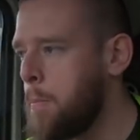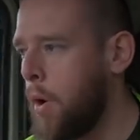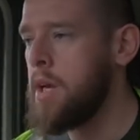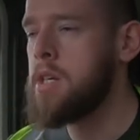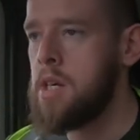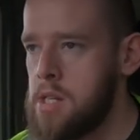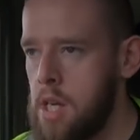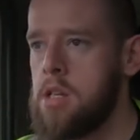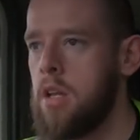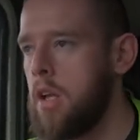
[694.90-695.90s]
But it's
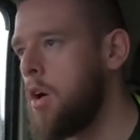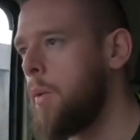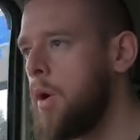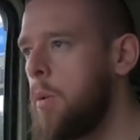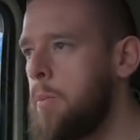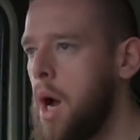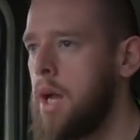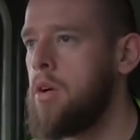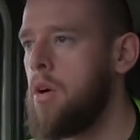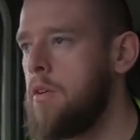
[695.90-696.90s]
consistently going up by,
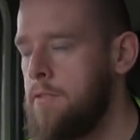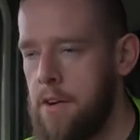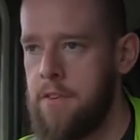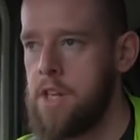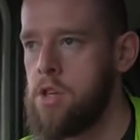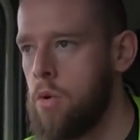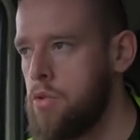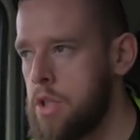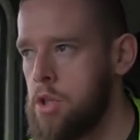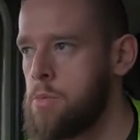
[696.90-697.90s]
you know, 50 to
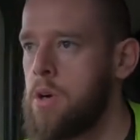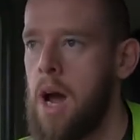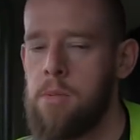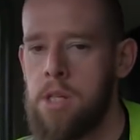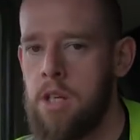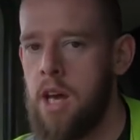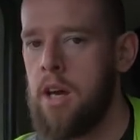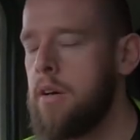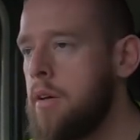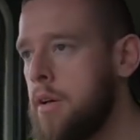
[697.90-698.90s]
100 subscribers a day,
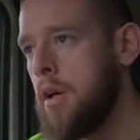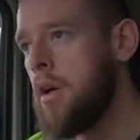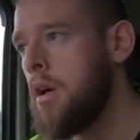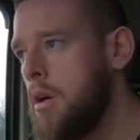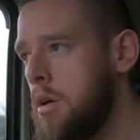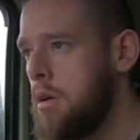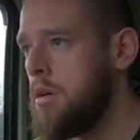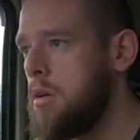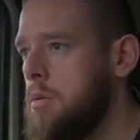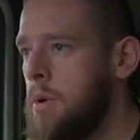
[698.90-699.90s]

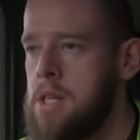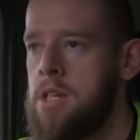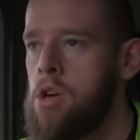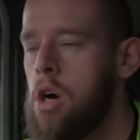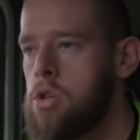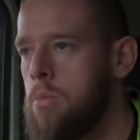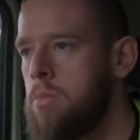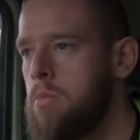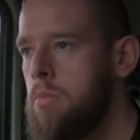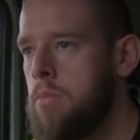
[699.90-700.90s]
which is awesome,
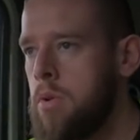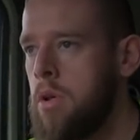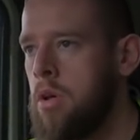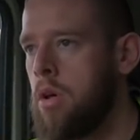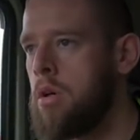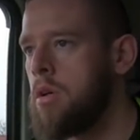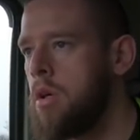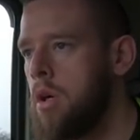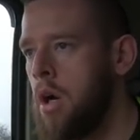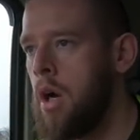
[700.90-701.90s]
you know.
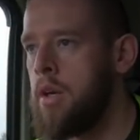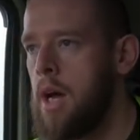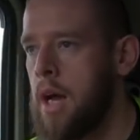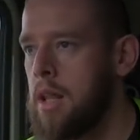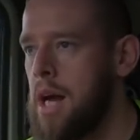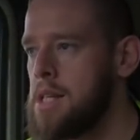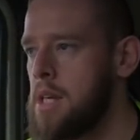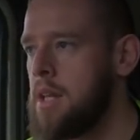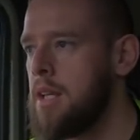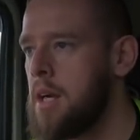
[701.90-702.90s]
And I'd like
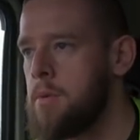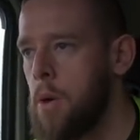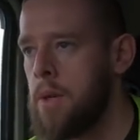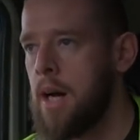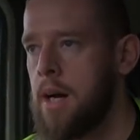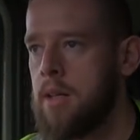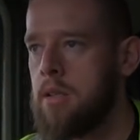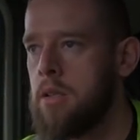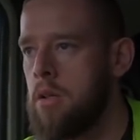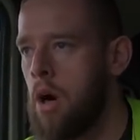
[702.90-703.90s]
to think that I'm doing that
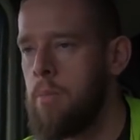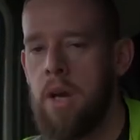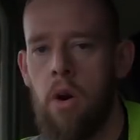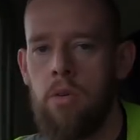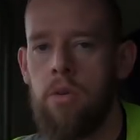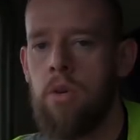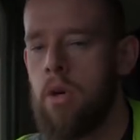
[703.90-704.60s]
on my own.